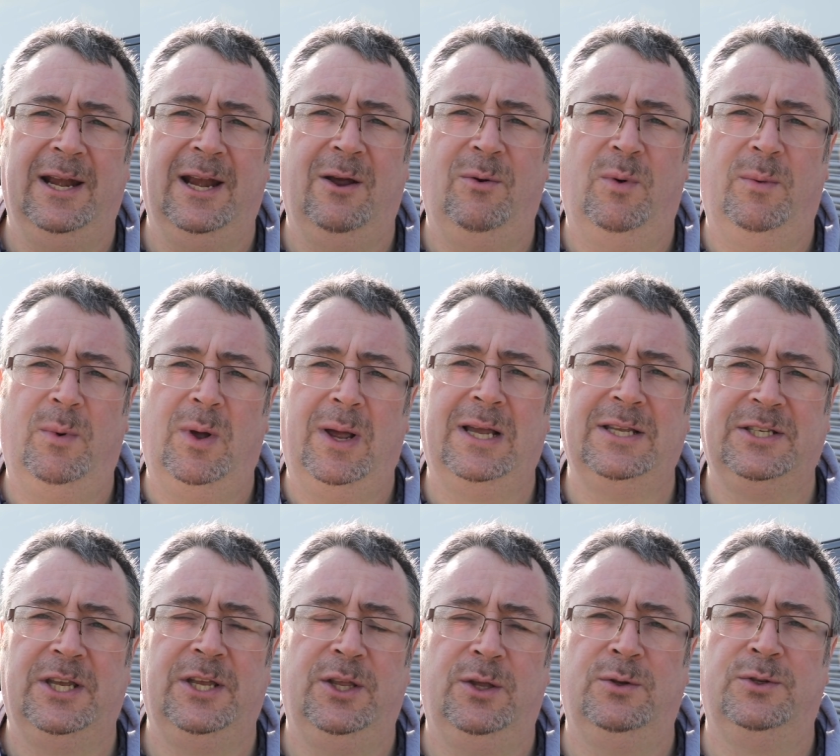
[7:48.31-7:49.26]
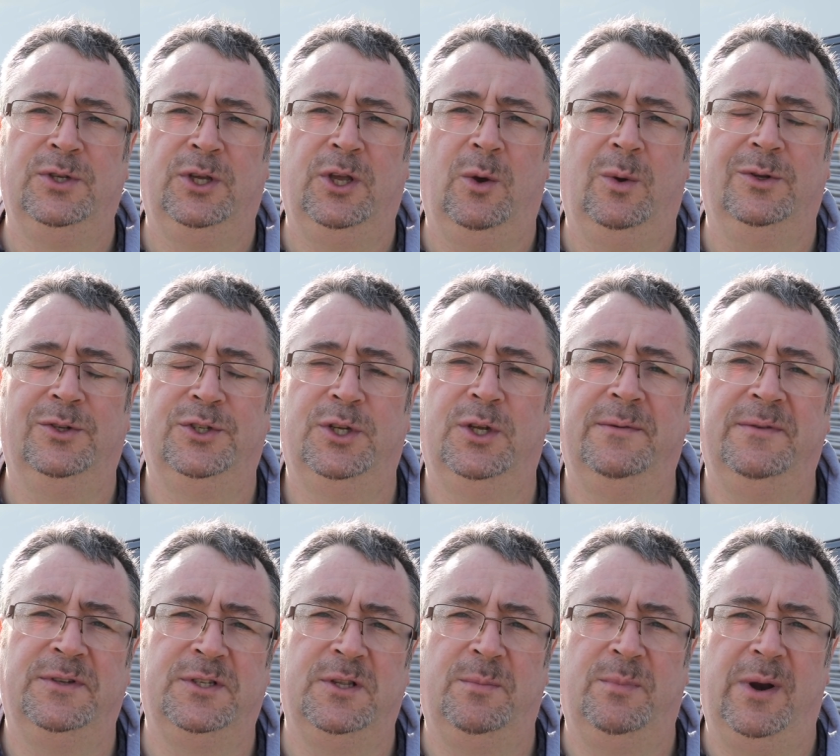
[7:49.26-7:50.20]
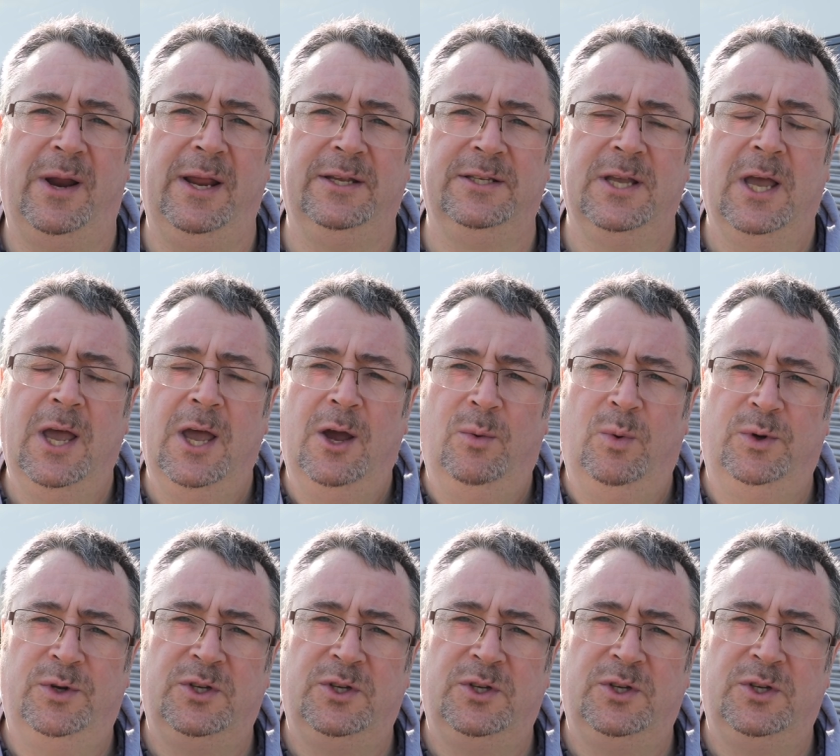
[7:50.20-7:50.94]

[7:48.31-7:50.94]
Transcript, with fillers: Now we're not asking you to go and service the brakes, we're